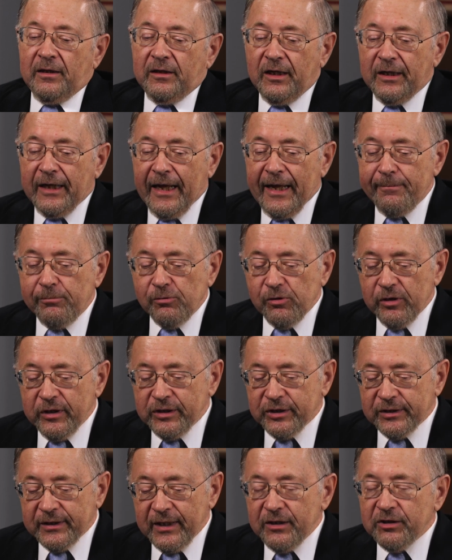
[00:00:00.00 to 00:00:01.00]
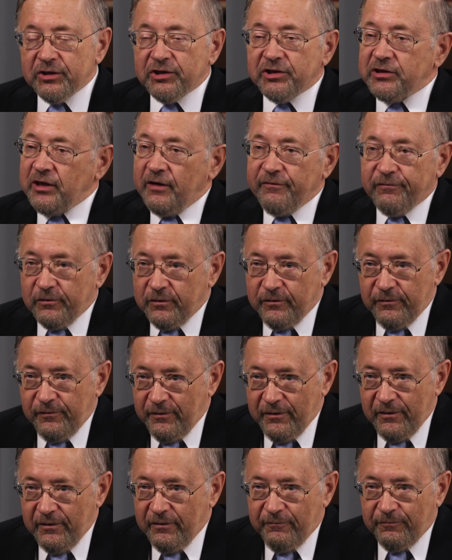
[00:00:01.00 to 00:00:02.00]
The neighboring states suffered
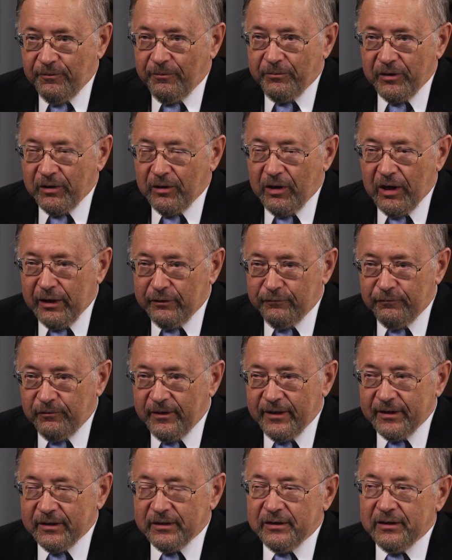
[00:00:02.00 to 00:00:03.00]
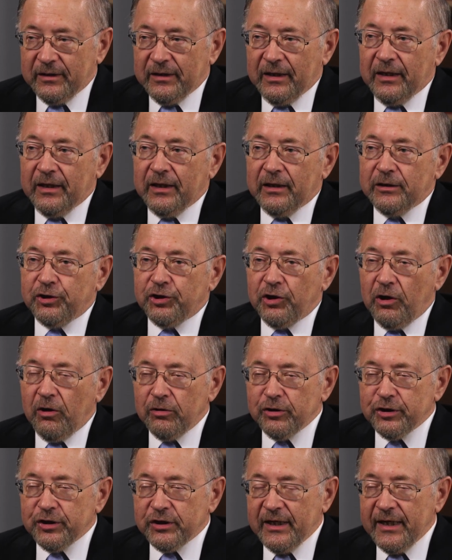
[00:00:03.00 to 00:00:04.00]
from the conflict.
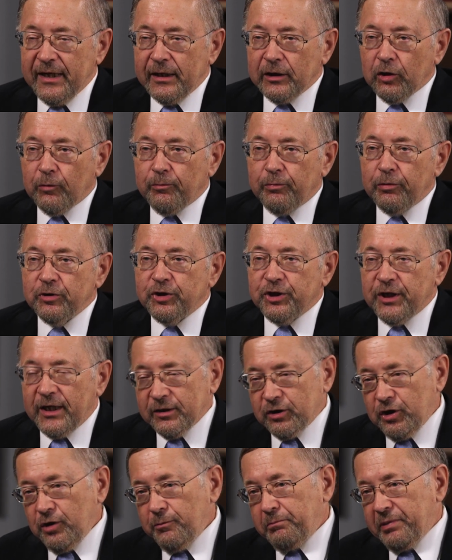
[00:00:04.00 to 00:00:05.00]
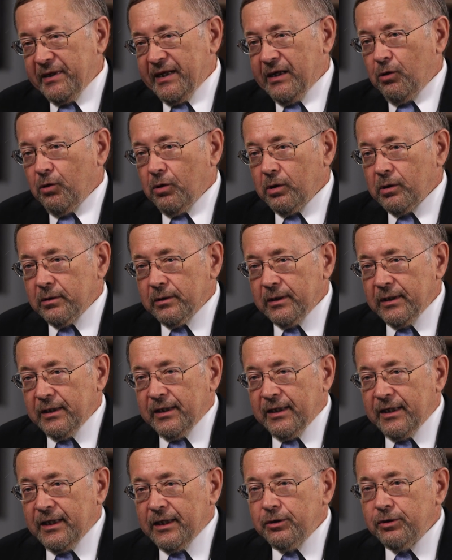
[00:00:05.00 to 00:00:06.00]
Charles Taylor projected power
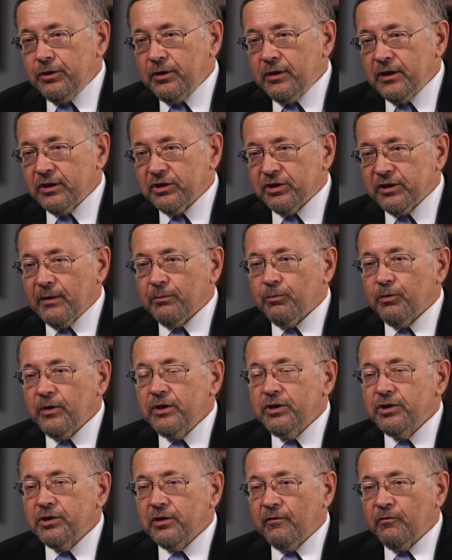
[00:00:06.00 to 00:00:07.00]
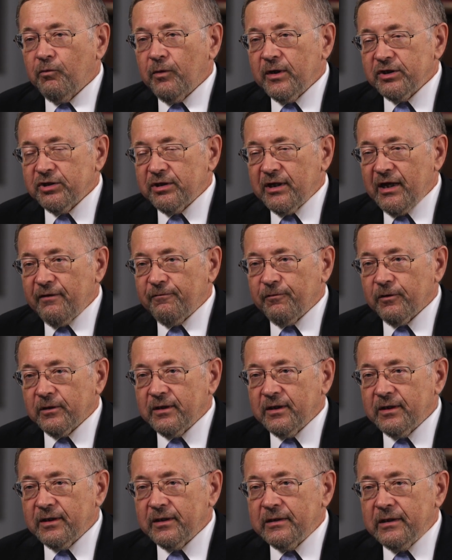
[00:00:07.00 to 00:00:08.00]
into the sub-region of West
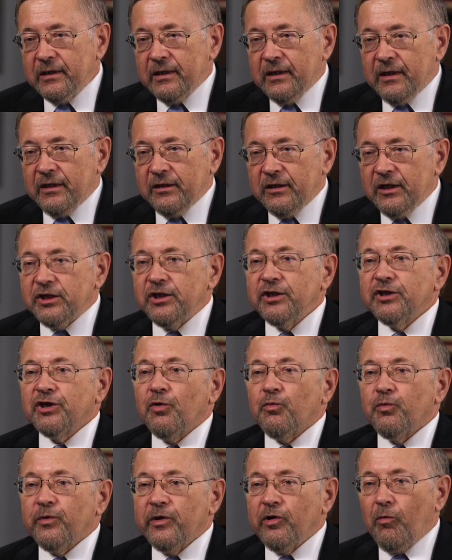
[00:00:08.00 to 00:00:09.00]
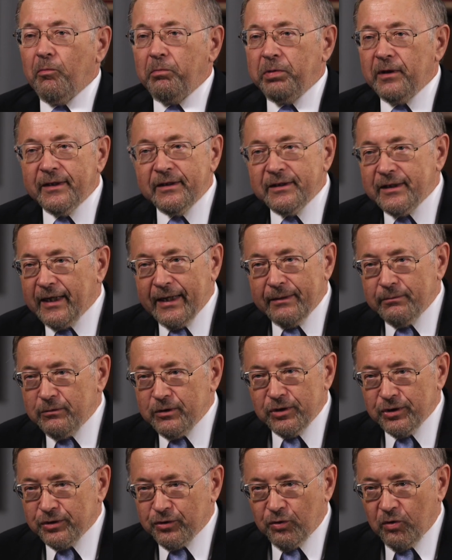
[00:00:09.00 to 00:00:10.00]
Africa. This is the real blood
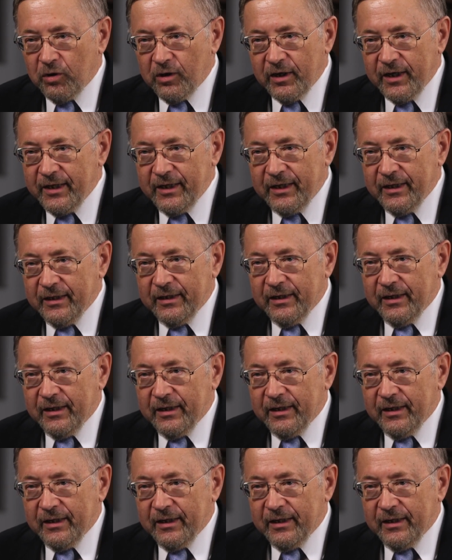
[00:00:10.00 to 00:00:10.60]
diamond story.